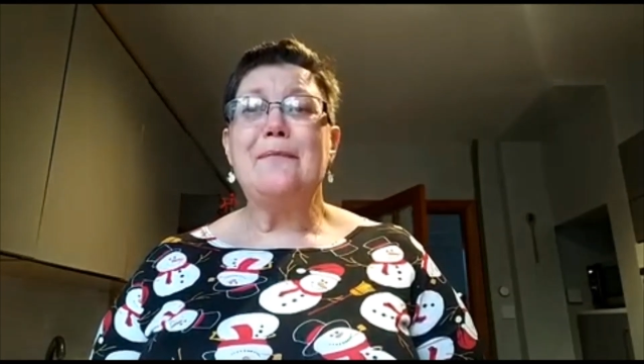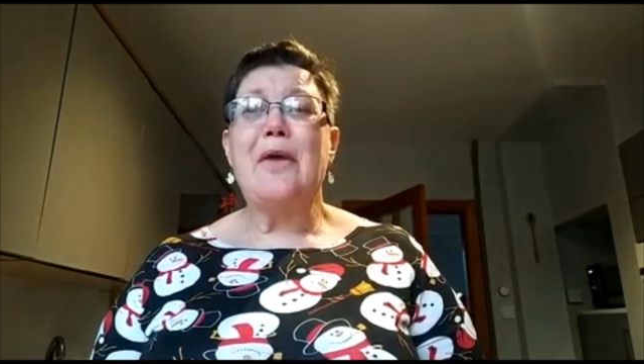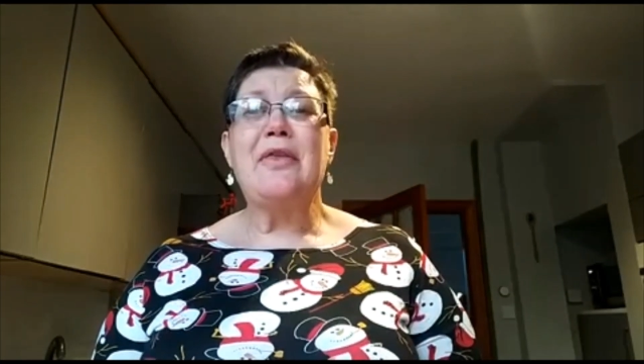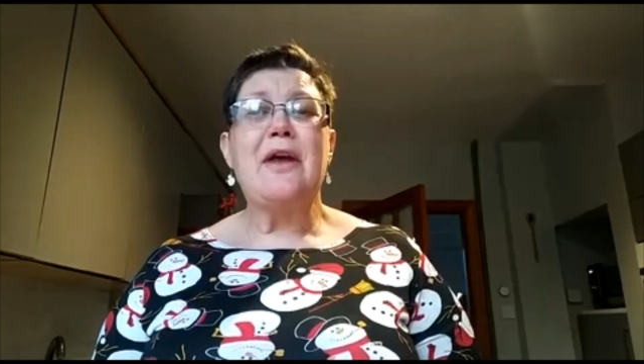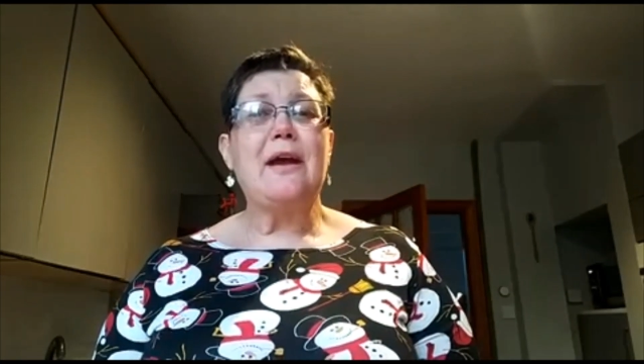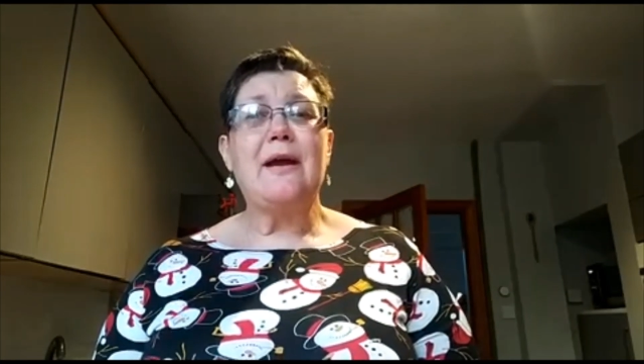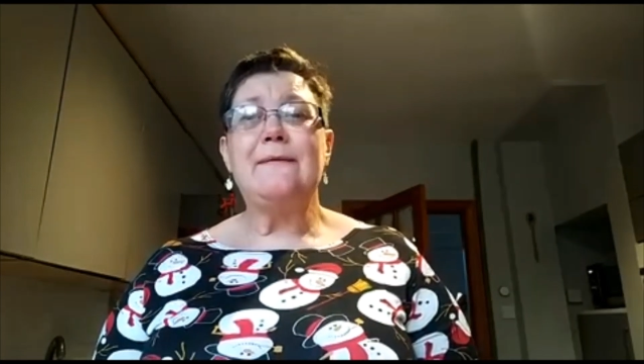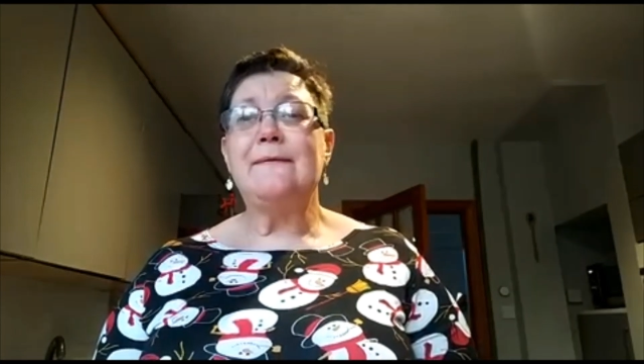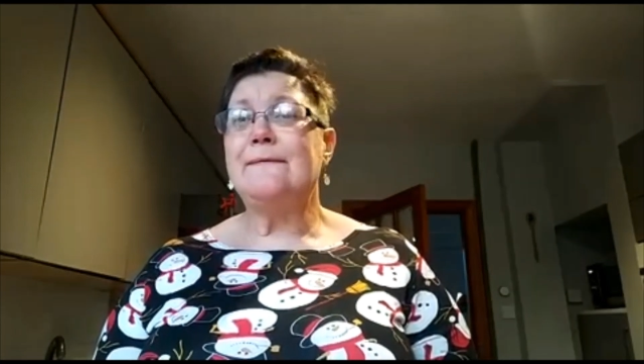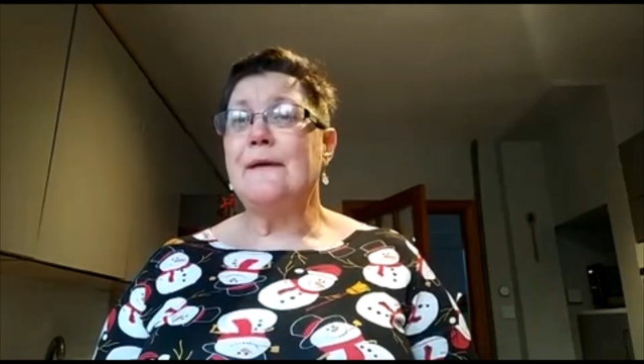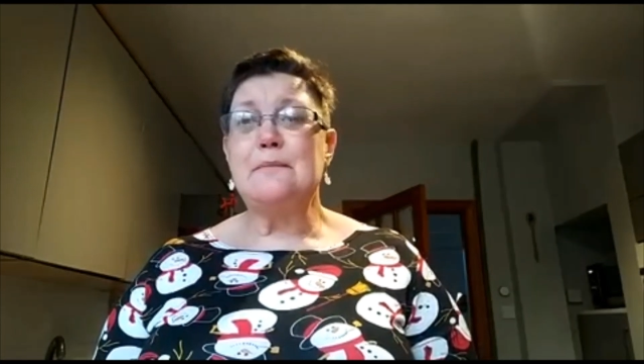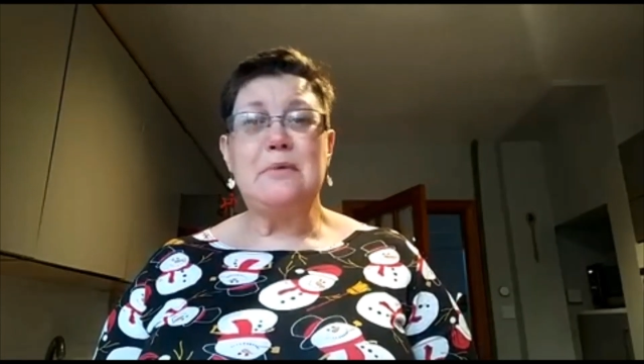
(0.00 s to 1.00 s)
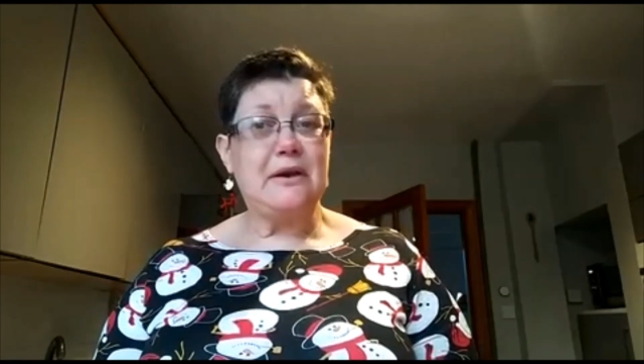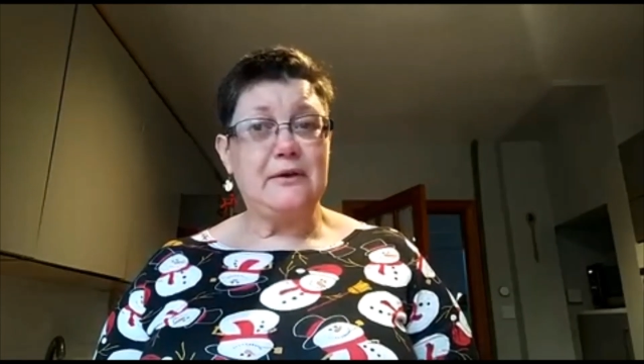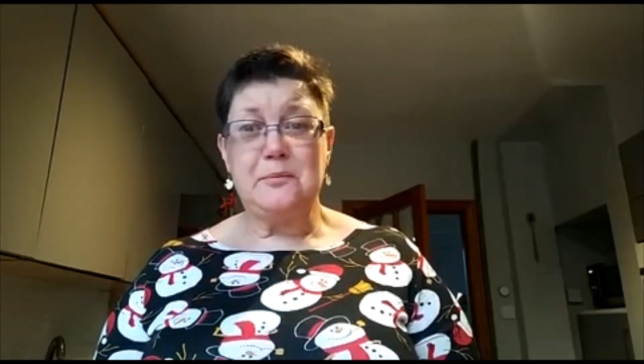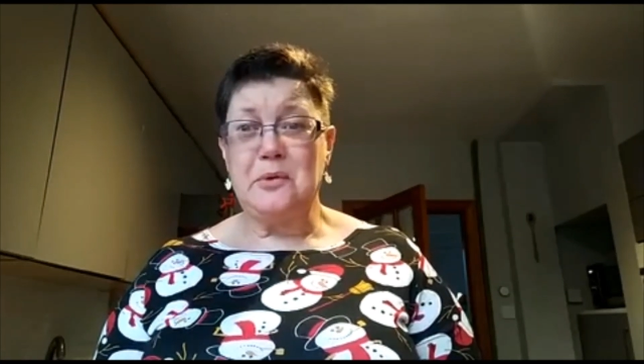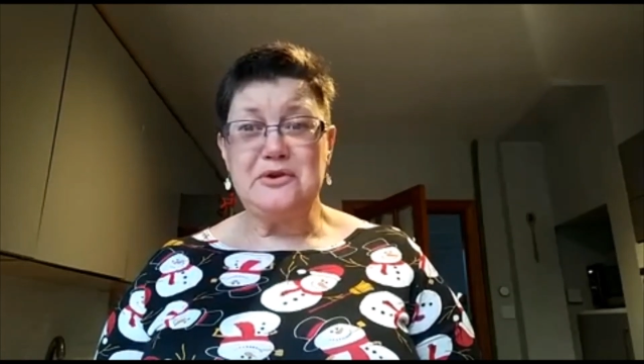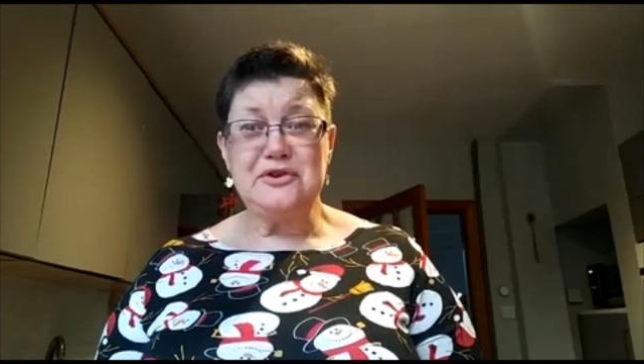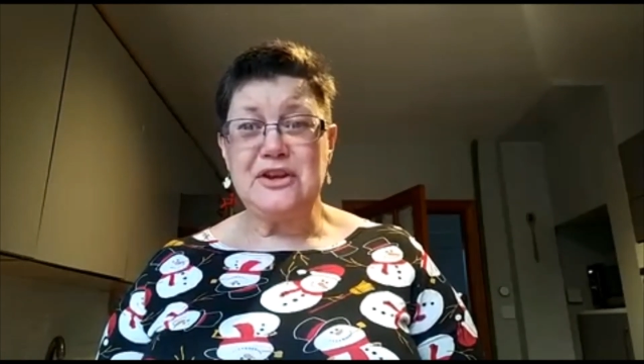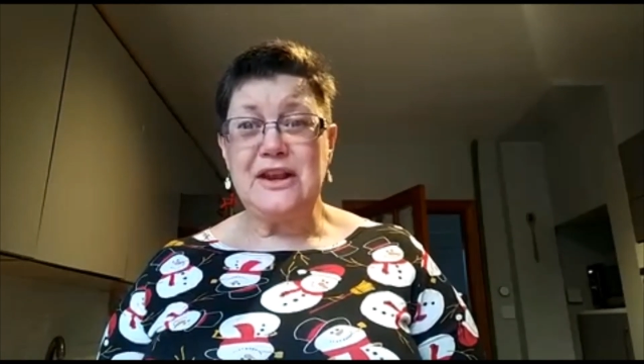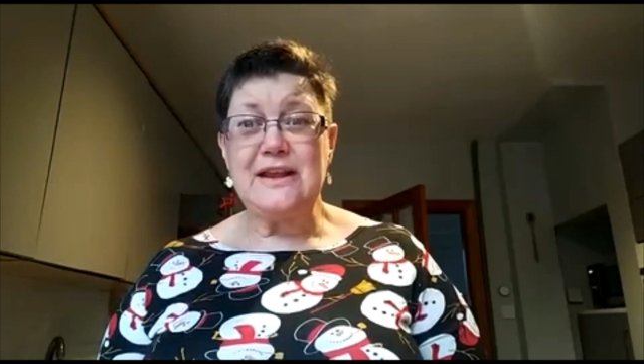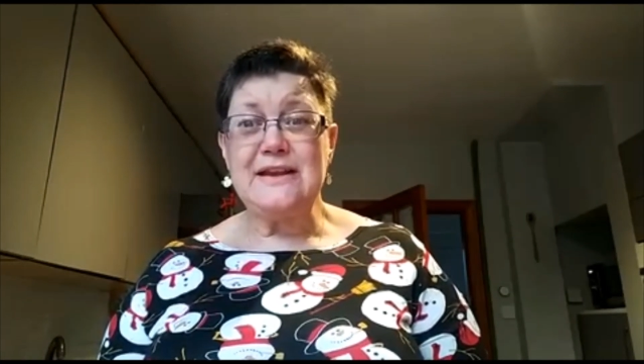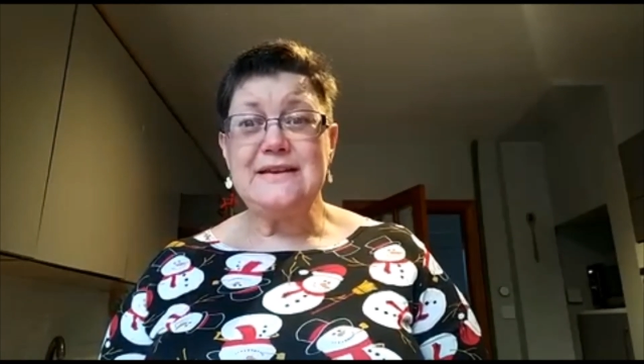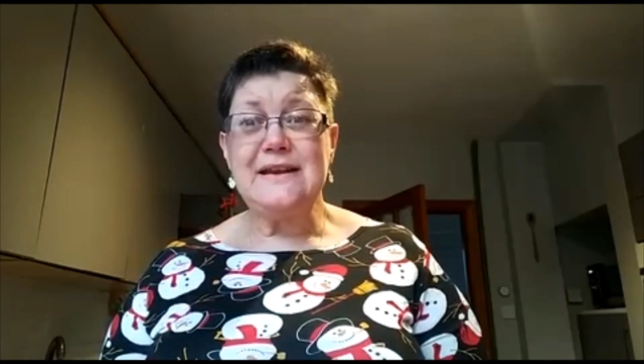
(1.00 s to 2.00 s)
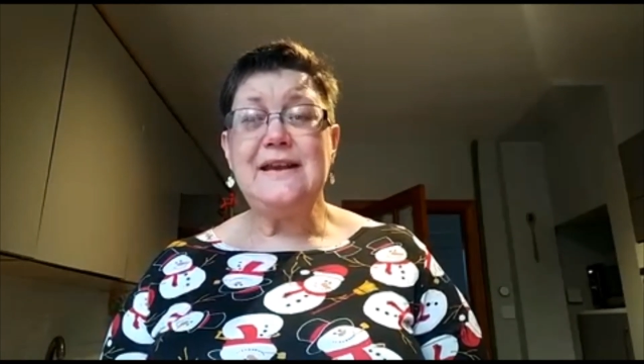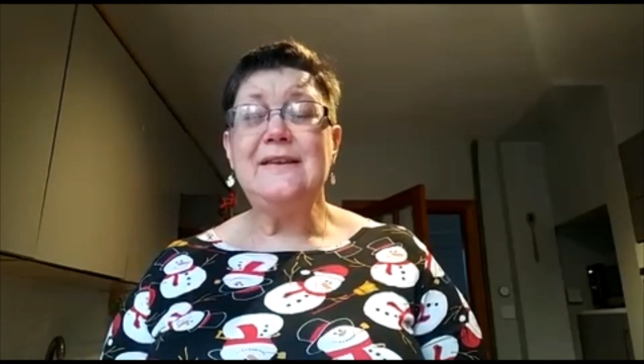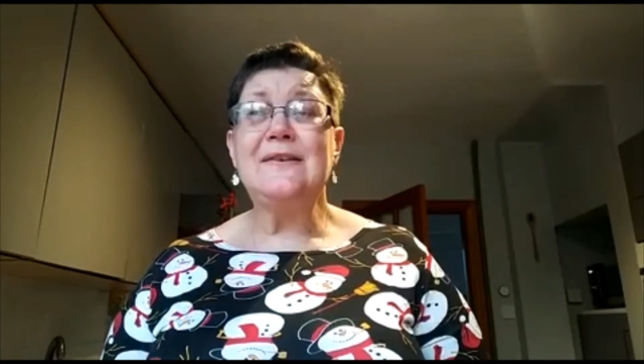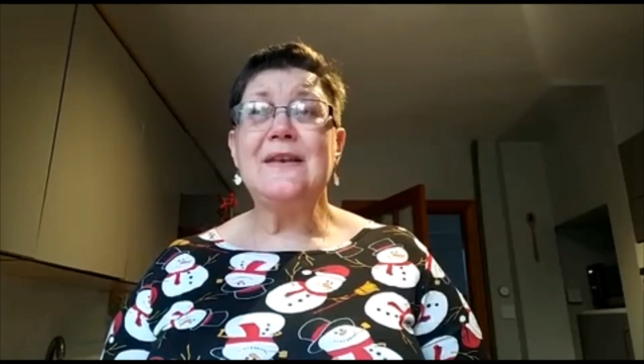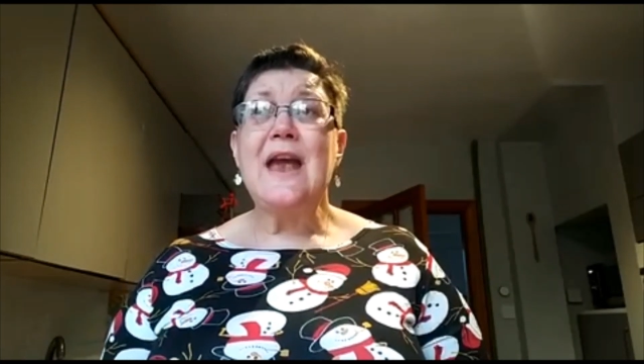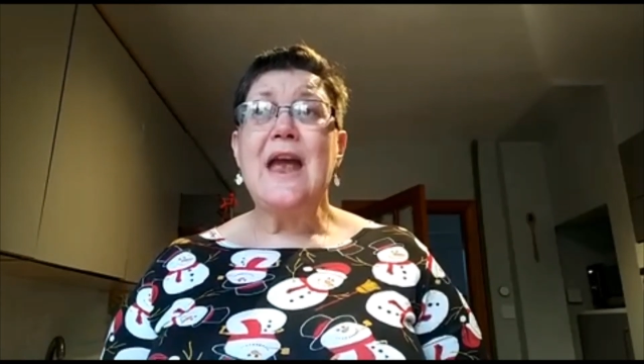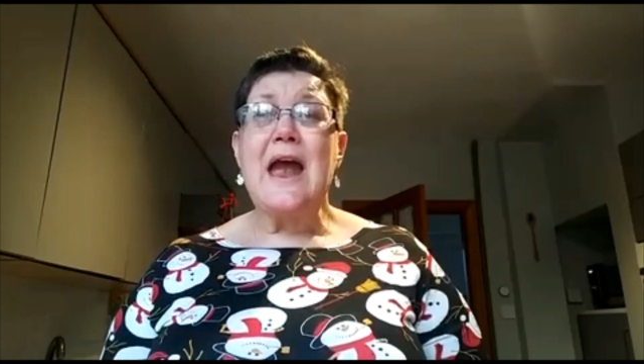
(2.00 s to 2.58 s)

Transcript: They're a fabulous bunch of ladies,